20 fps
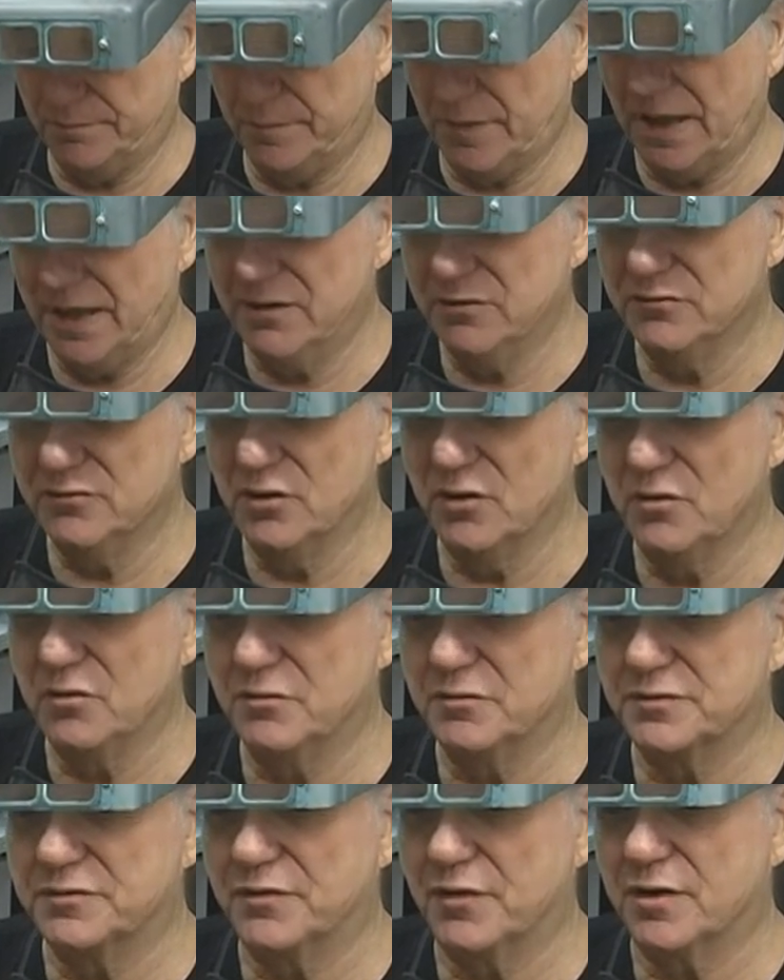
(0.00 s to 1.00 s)
I don't
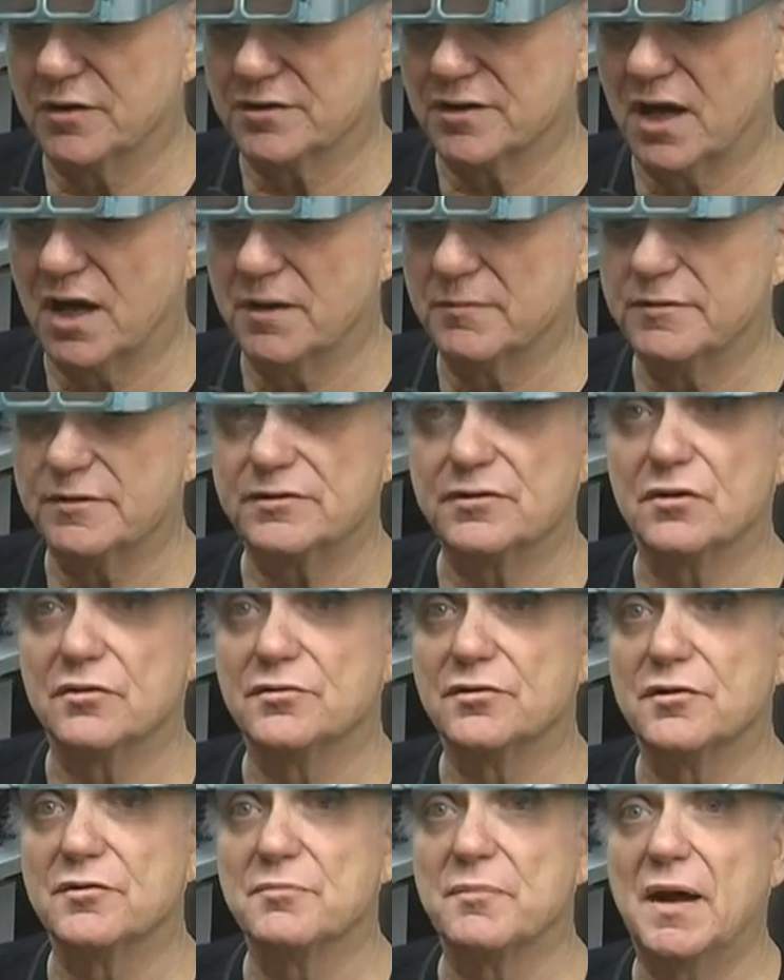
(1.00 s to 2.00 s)
know as far as hobbies go.
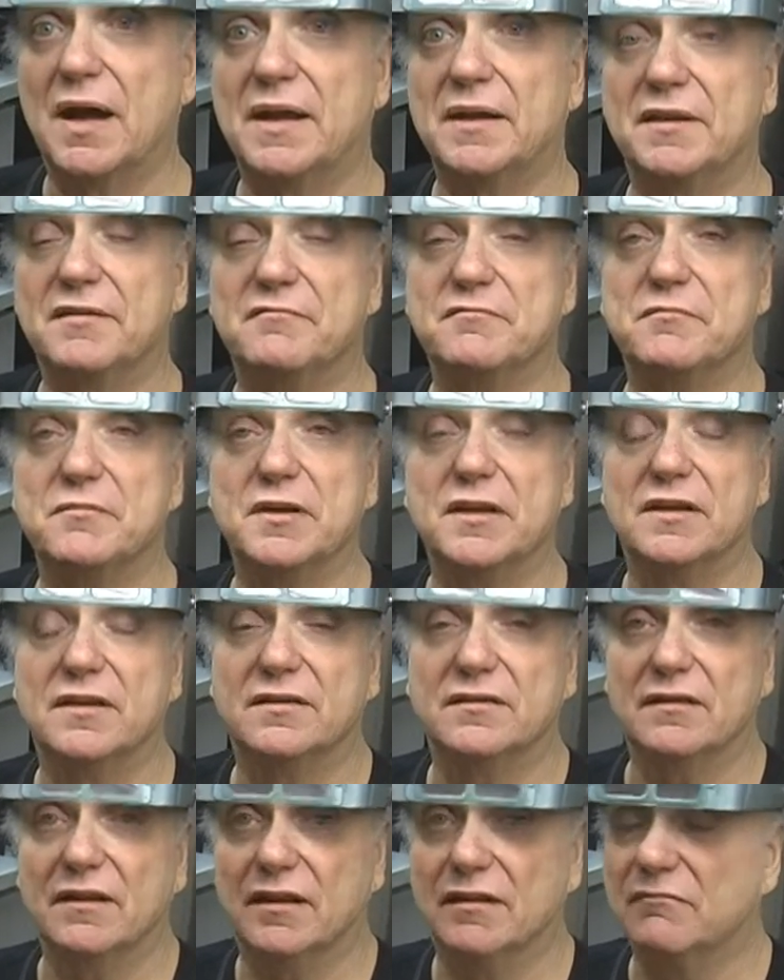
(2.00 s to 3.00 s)
There might even be
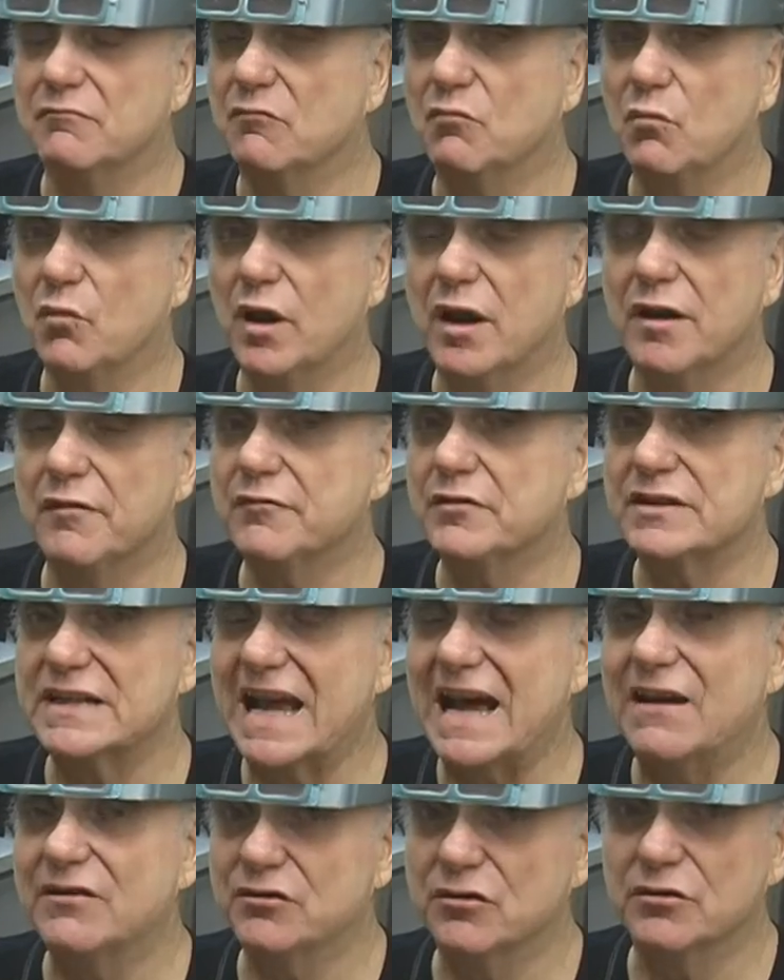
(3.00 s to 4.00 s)
in wherever
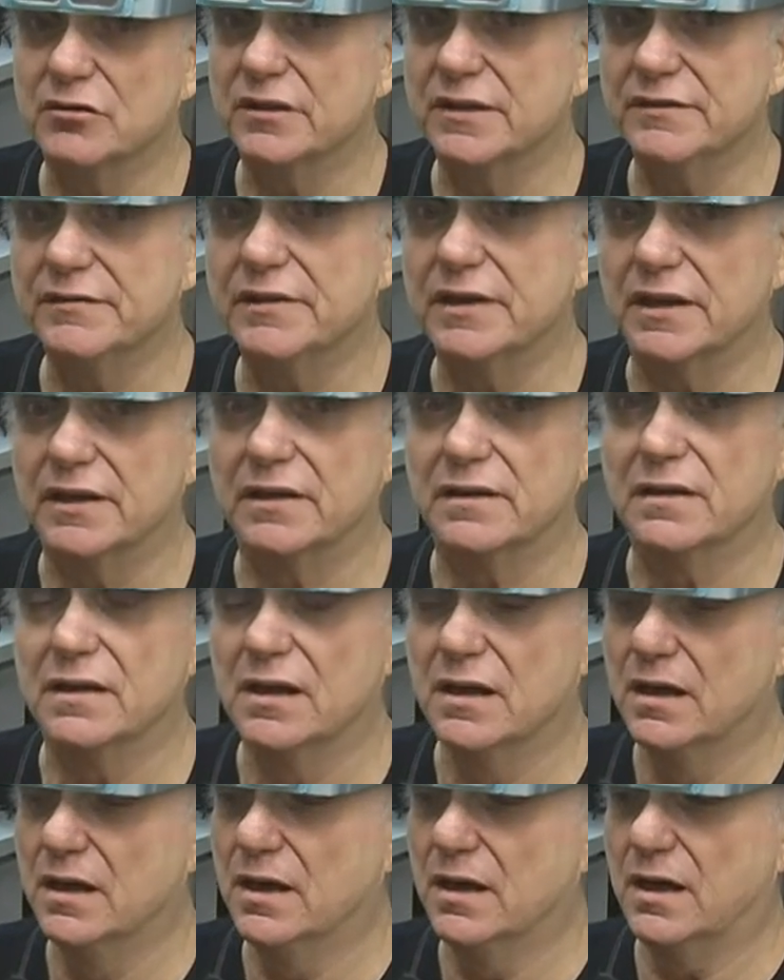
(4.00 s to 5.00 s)
town you're living in,
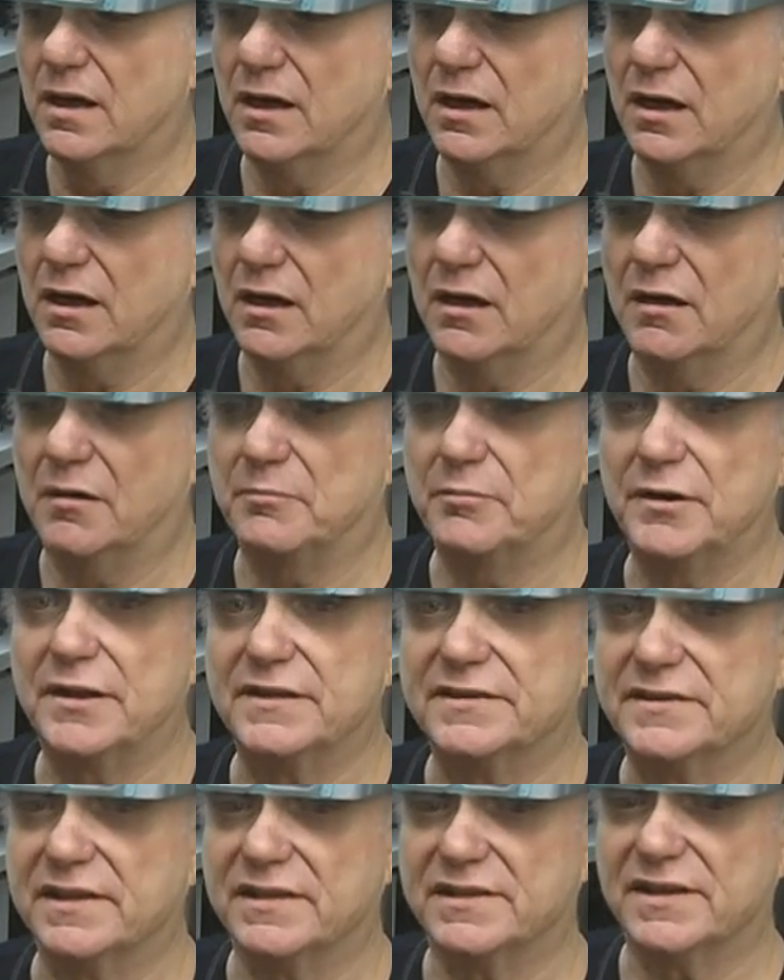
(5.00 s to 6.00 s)
a
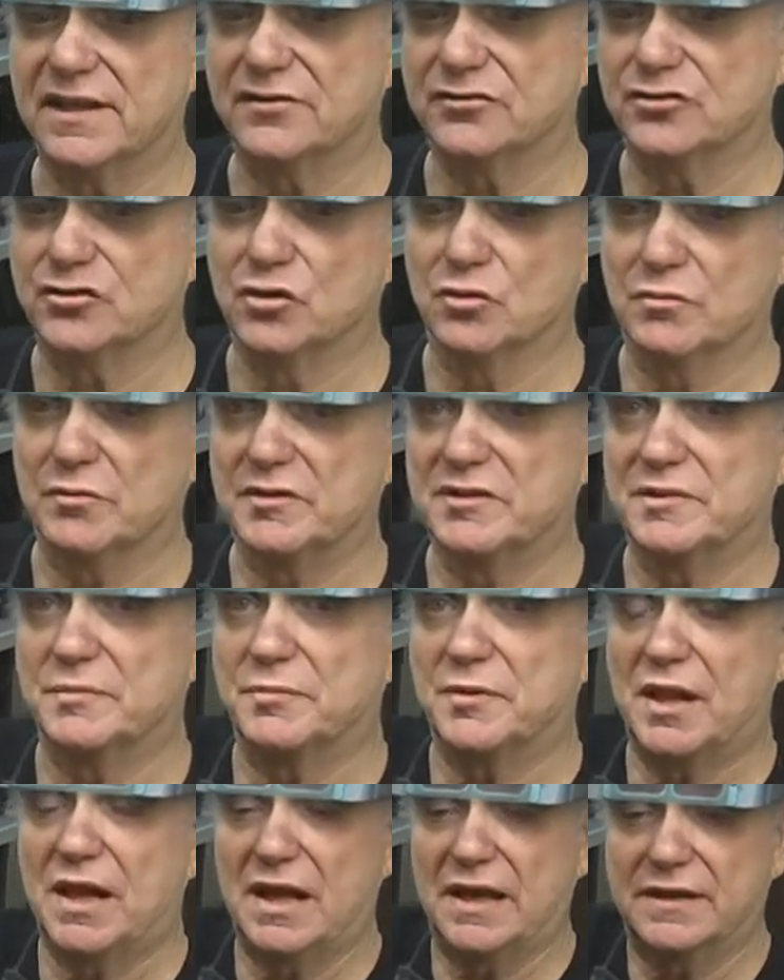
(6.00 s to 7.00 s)
place that sells jewelry
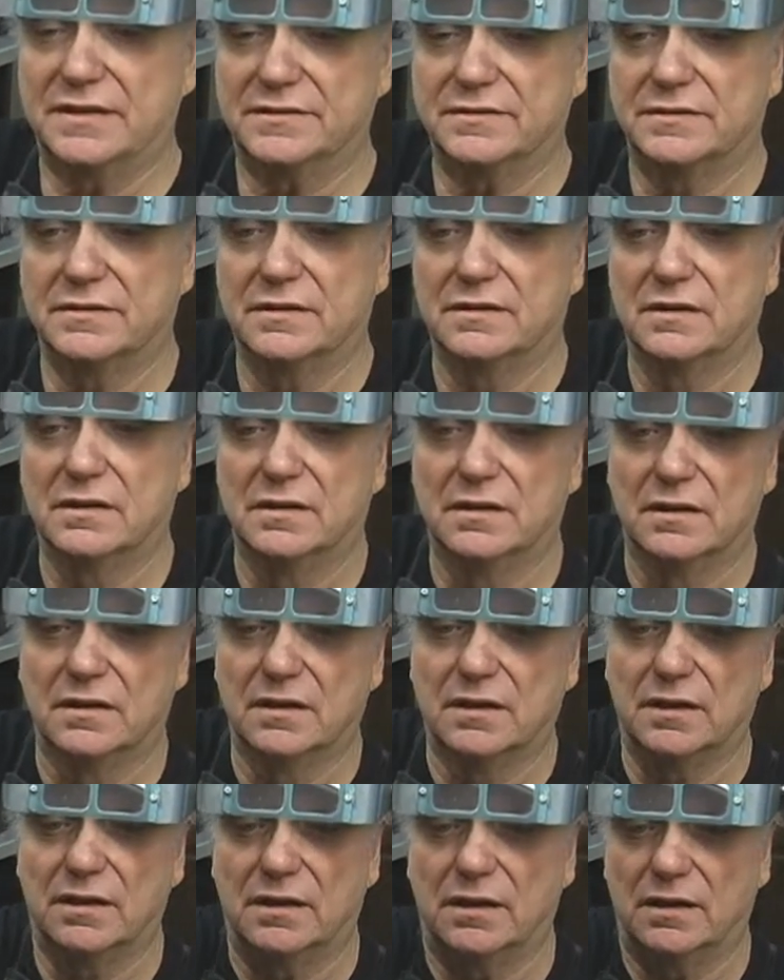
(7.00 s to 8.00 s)
supplies.
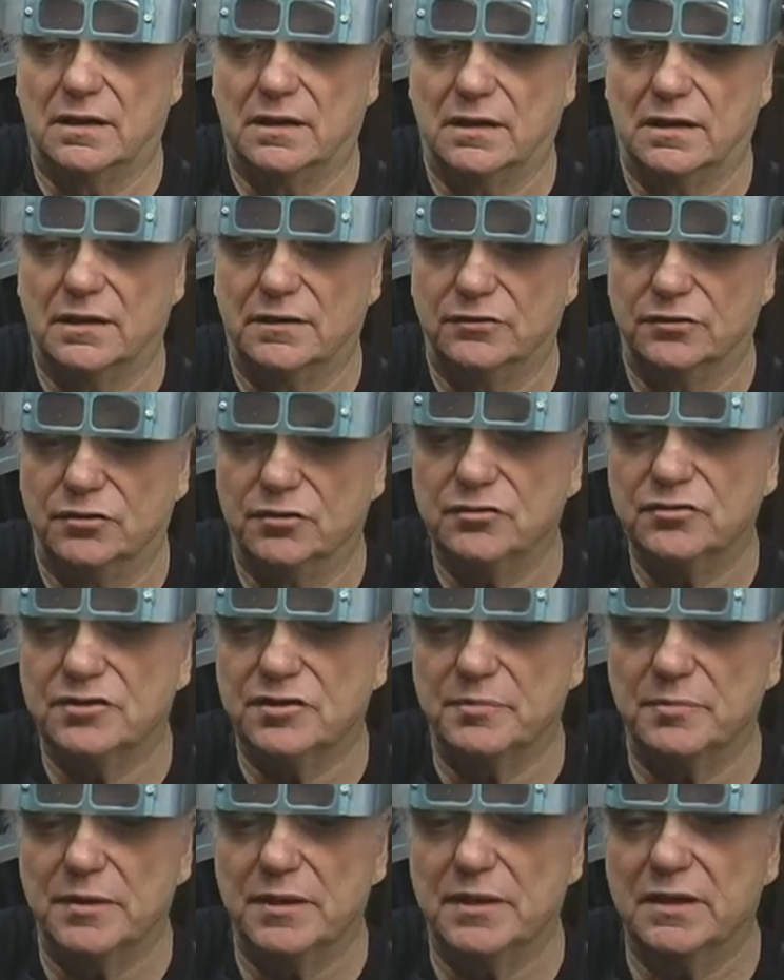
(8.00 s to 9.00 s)
Used
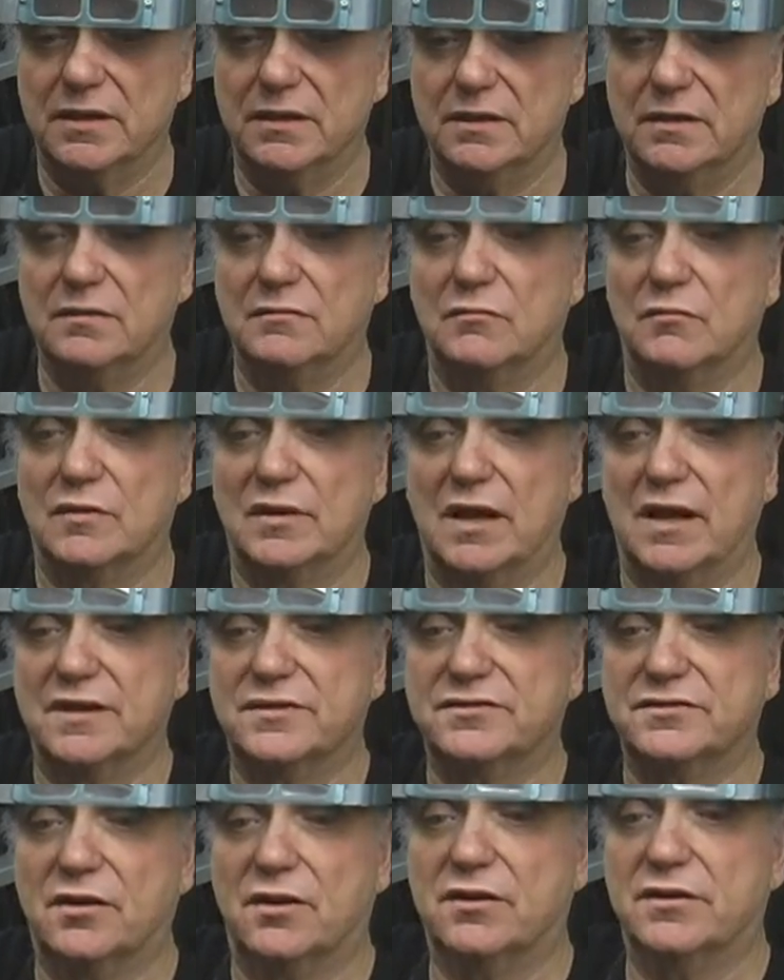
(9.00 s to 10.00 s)
to be, when I
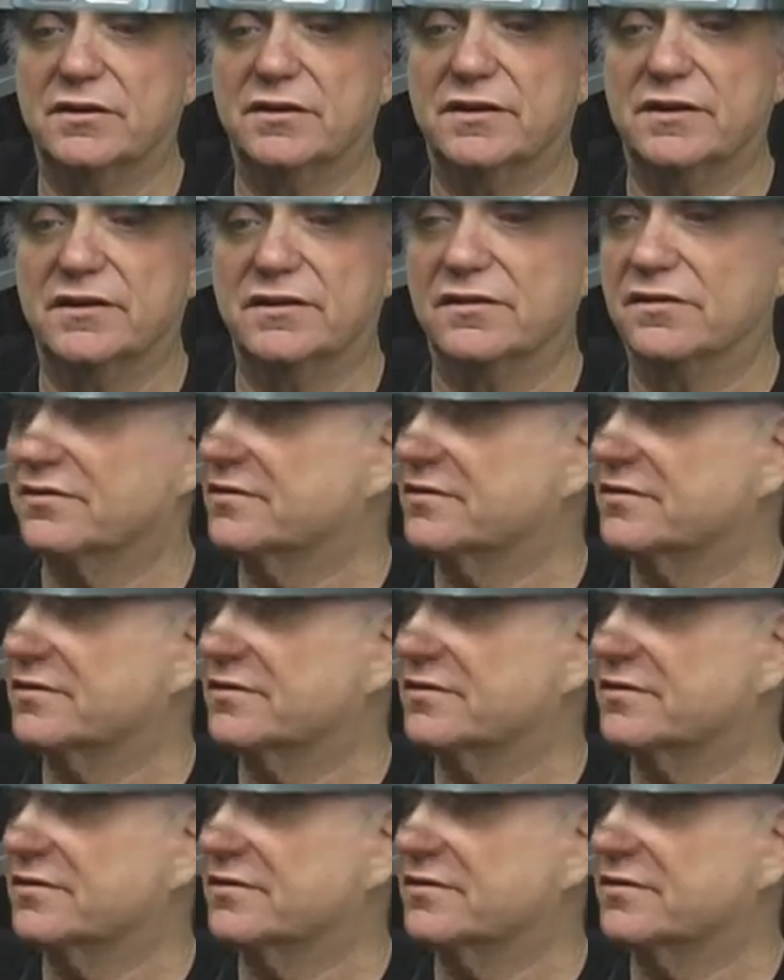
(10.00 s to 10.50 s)
started in the